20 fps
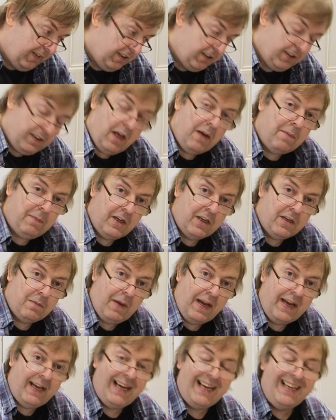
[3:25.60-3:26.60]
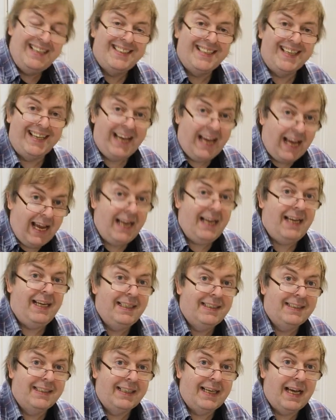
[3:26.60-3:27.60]
this that I'm going to make is the
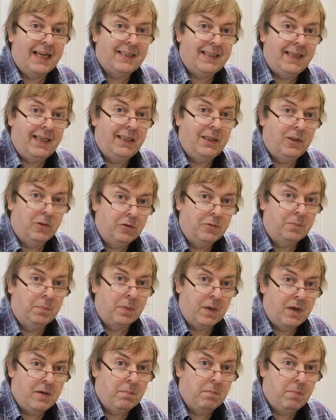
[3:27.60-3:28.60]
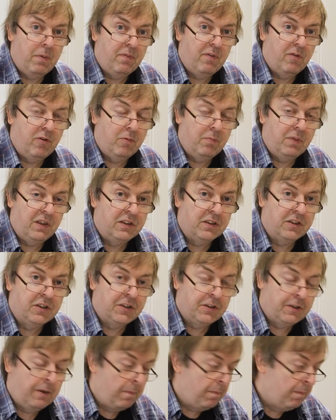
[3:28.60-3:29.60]
key to getting good print
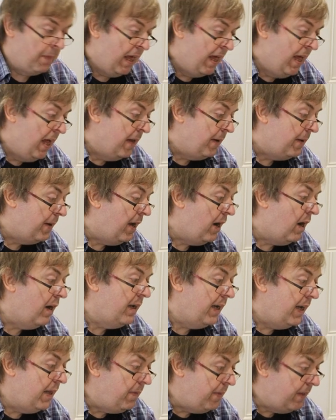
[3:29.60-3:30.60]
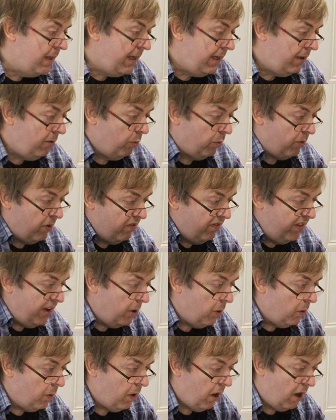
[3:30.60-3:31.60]
performance. Now, in the
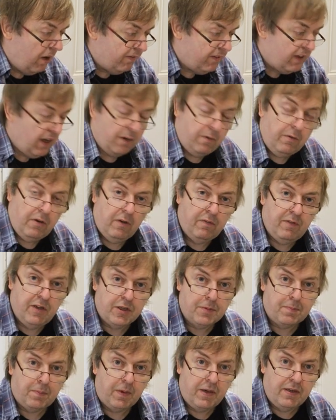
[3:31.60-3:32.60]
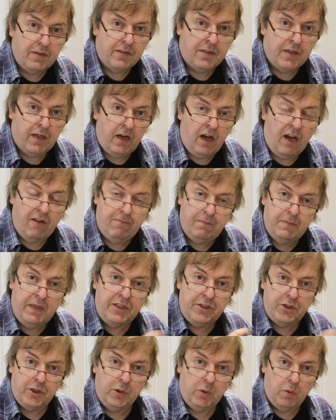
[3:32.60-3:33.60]
review I've done of this printer, I've
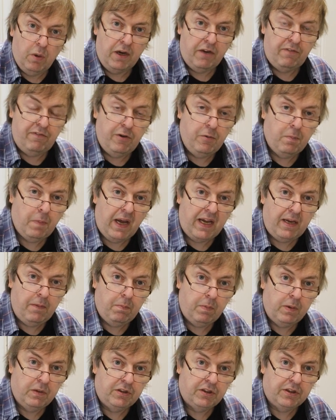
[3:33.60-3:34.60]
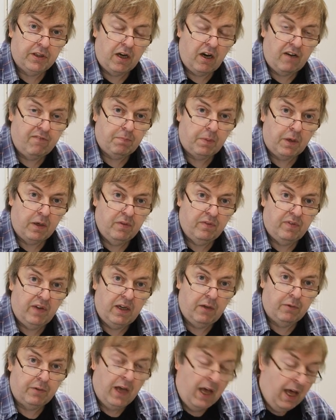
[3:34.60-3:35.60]
mentioned quite a few papers that I've
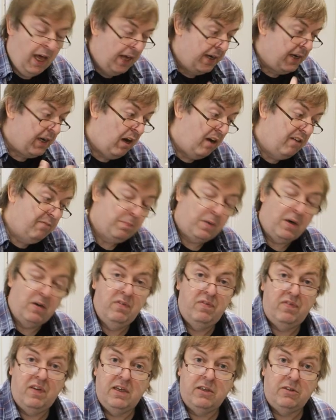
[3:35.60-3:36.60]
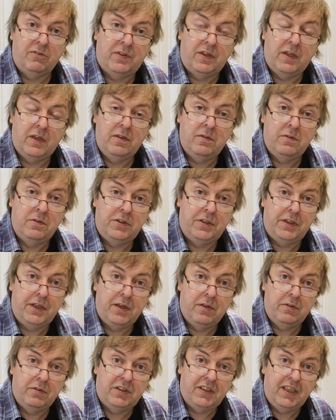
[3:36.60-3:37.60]
profiled. Now, I've profiled those
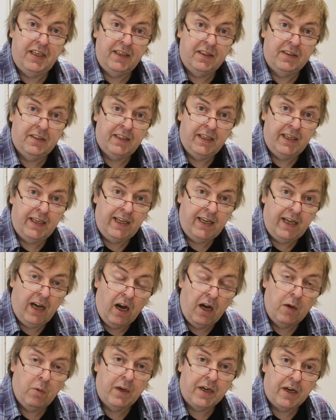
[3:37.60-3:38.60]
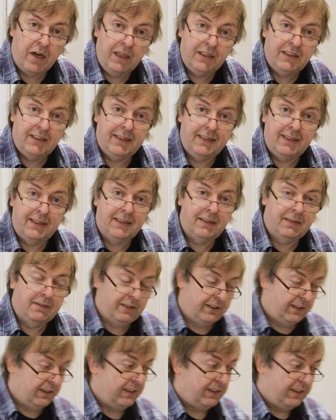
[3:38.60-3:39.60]
using the i1 ICC,
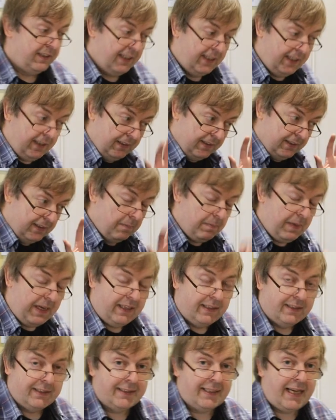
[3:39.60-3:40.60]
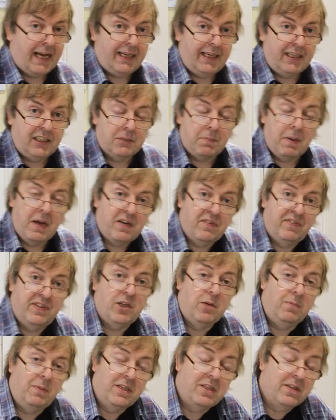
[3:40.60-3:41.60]
which is the big scanning
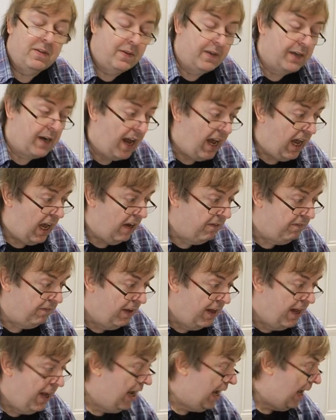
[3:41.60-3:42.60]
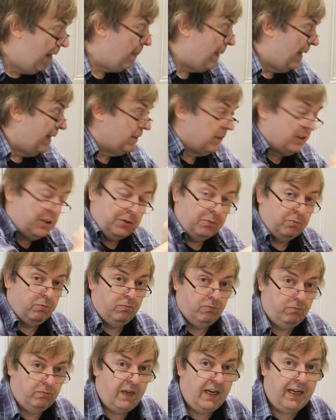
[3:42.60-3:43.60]
spectrophotometer that I have. And that's
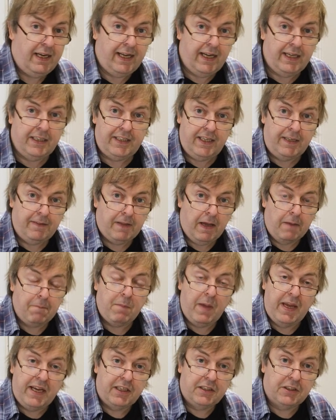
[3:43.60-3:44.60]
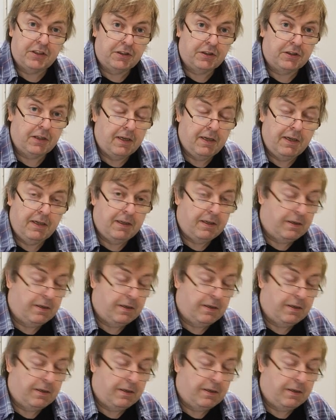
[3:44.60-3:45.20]
really easy. That makes